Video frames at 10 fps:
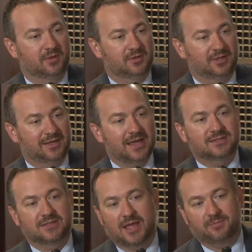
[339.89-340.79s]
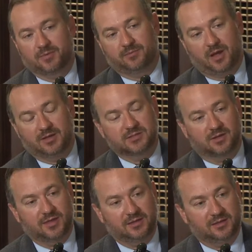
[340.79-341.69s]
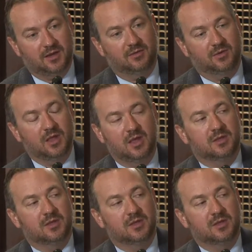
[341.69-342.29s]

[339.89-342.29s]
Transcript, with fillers: to connect to that, but odds are they don't.